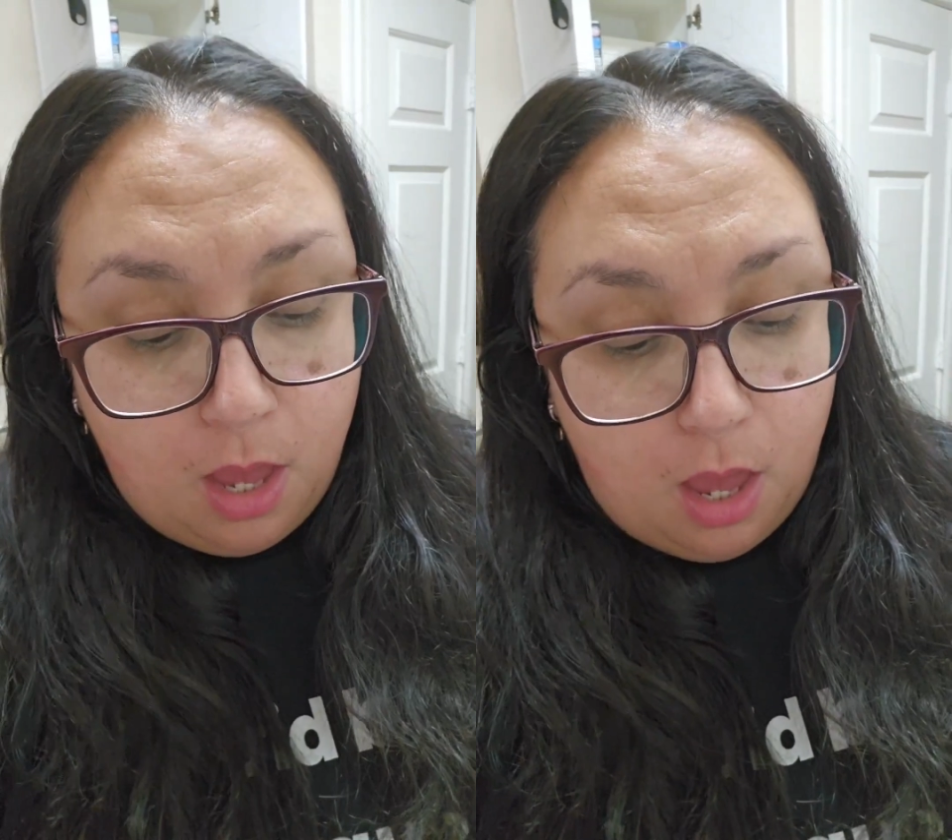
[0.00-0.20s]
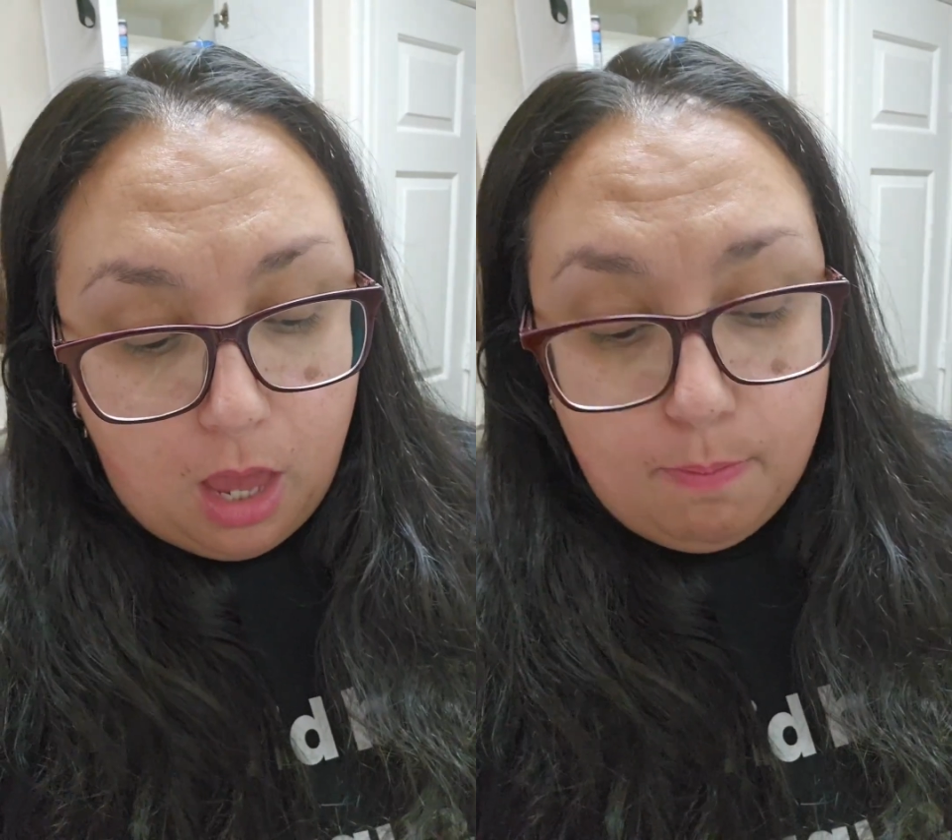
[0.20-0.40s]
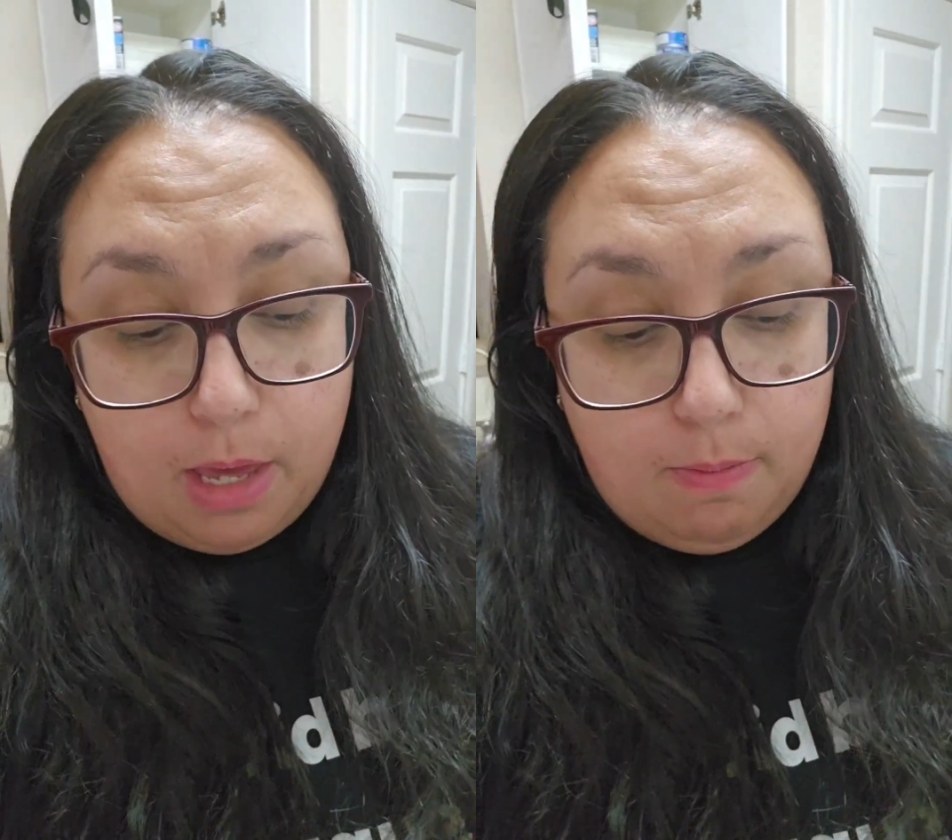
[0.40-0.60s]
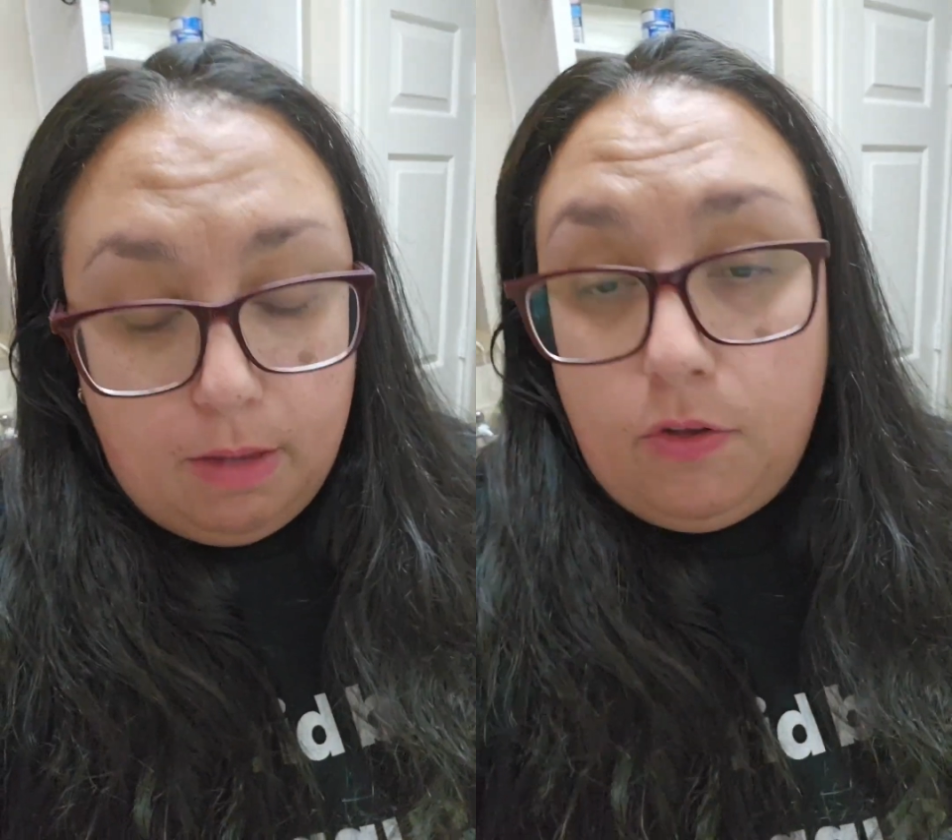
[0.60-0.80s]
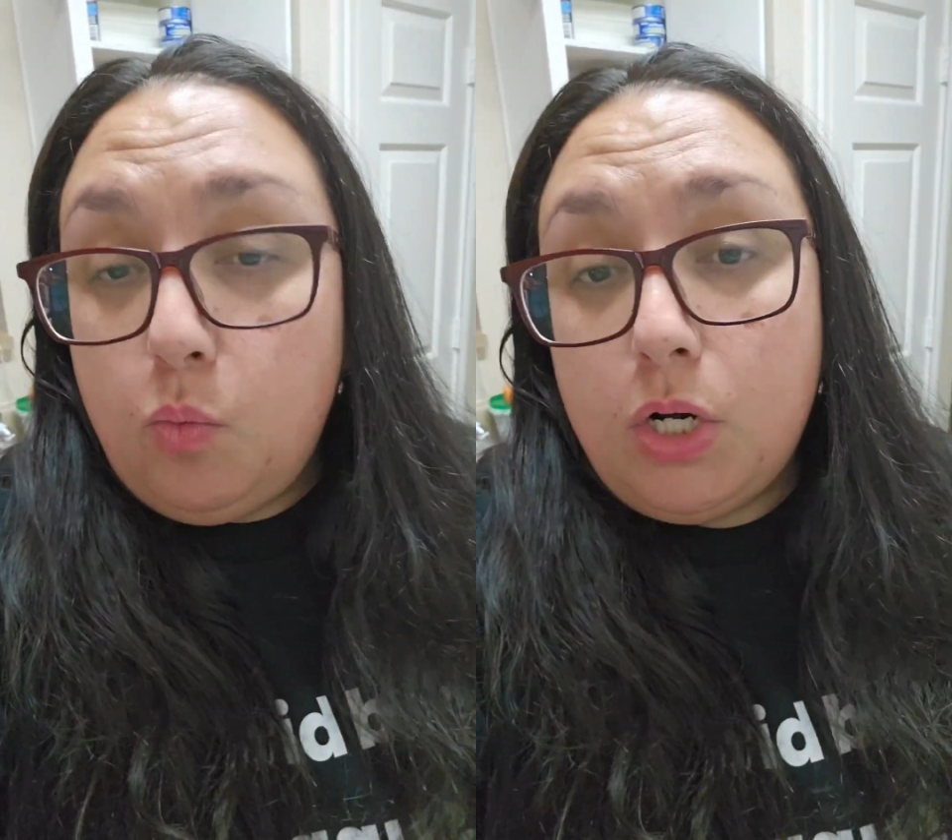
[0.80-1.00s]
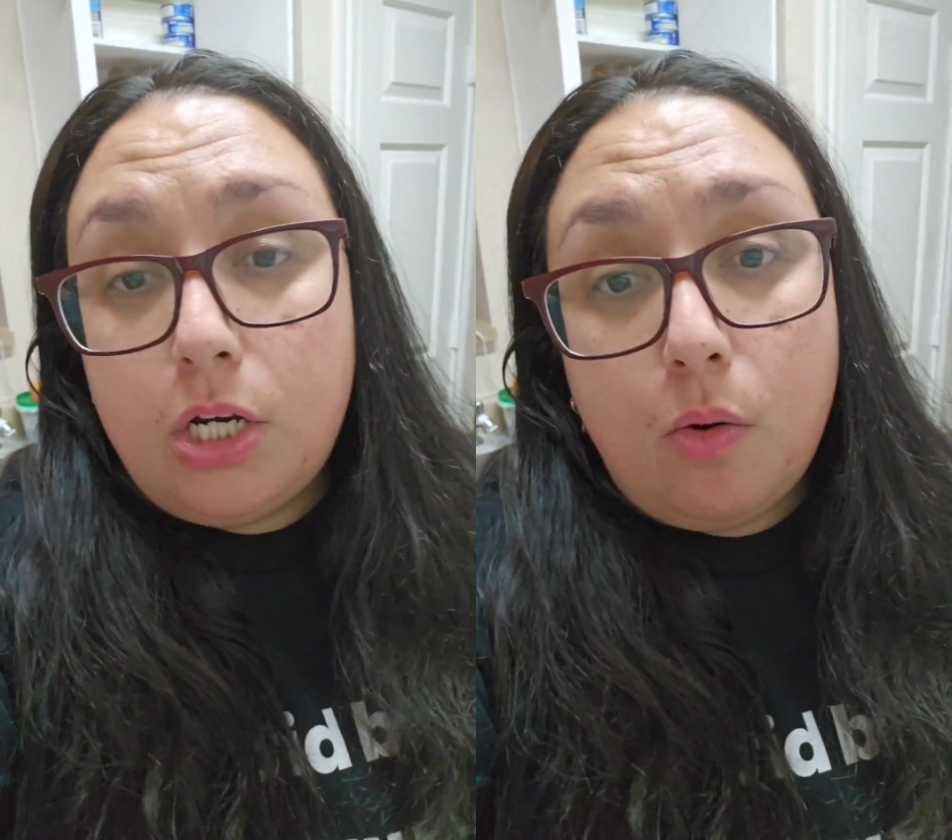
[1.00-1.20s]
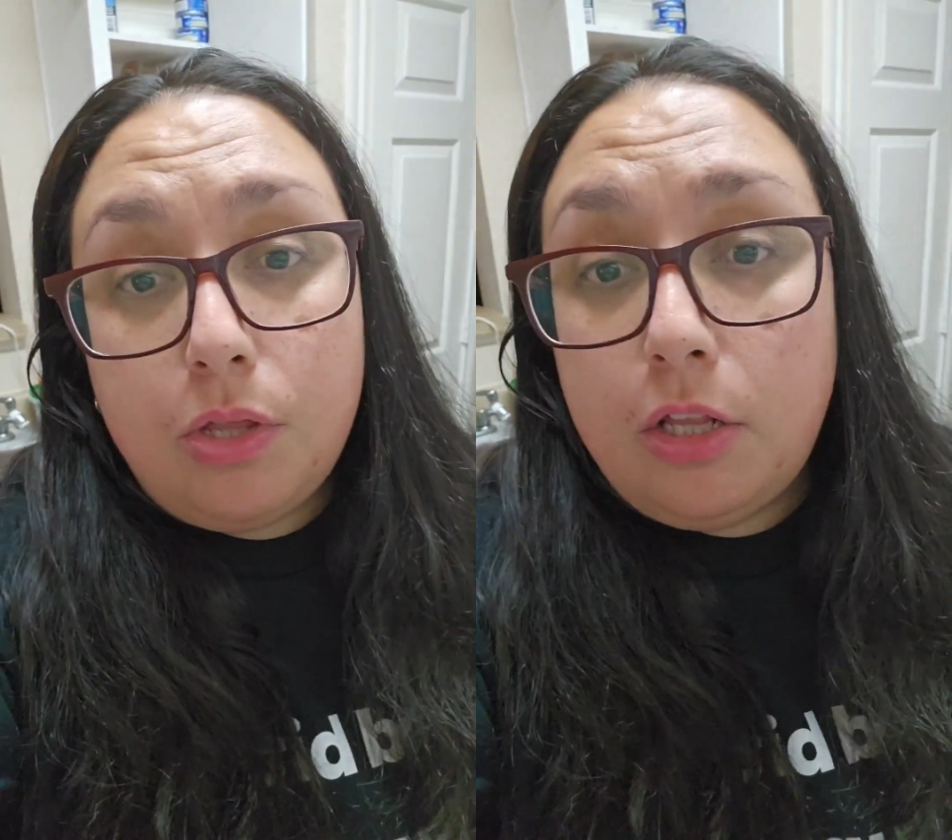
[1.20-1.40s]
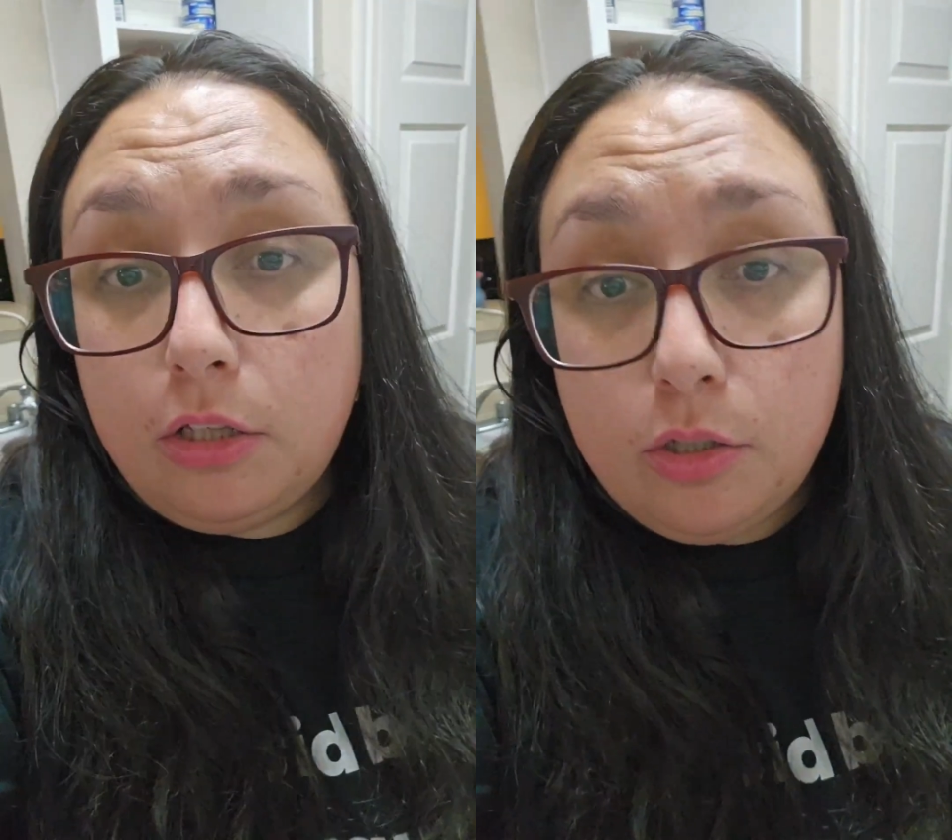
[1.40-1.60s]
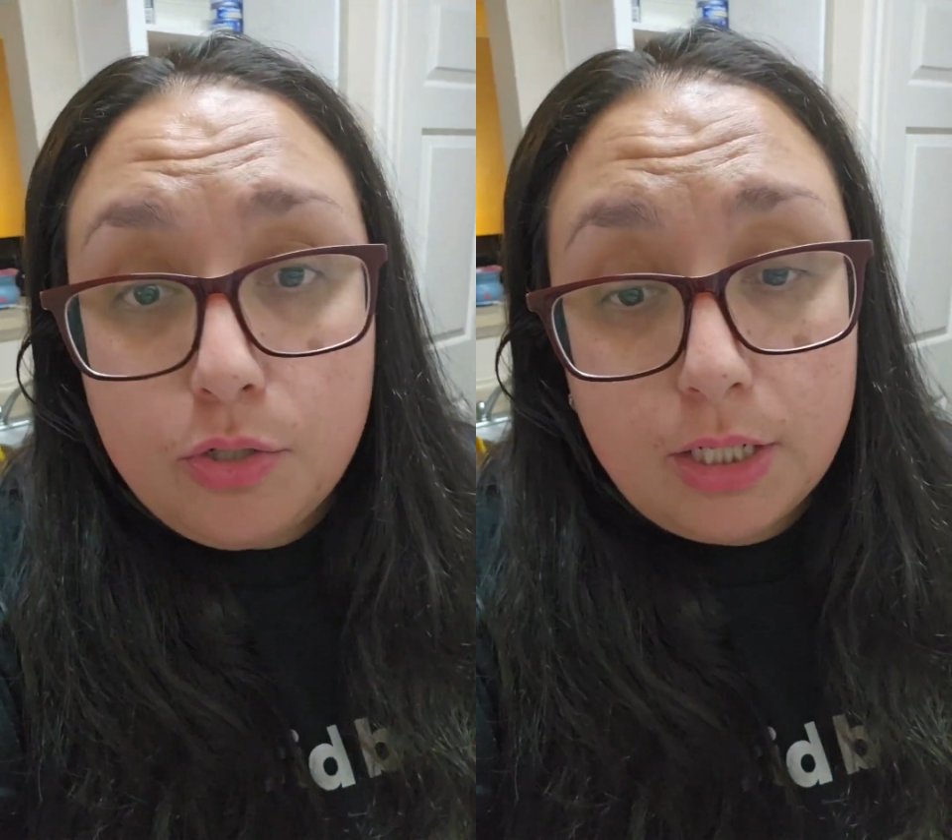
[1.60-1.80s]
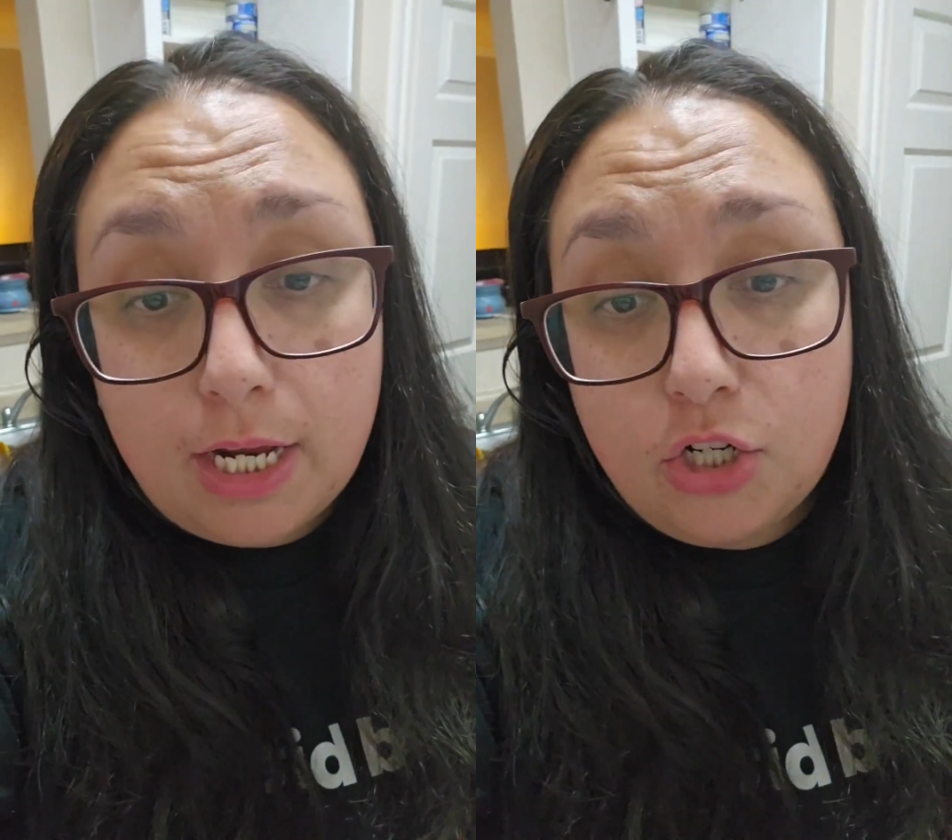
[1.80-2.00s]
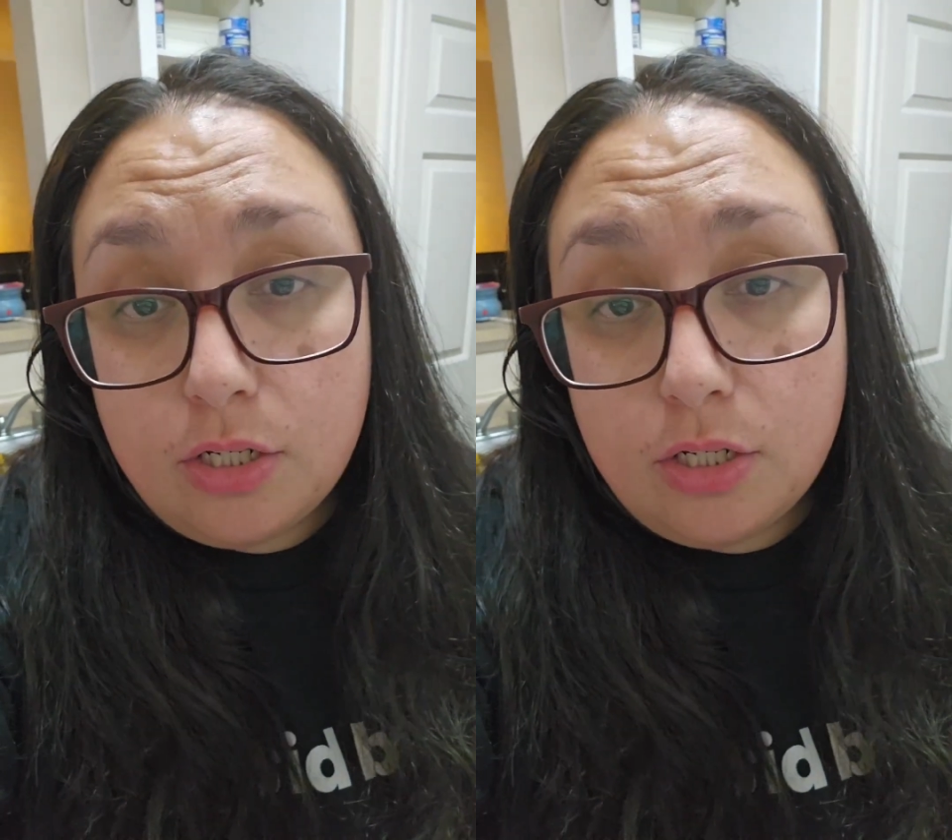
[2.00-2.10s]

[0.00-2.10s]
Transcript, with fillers: And baby, if you want to know the hallucinations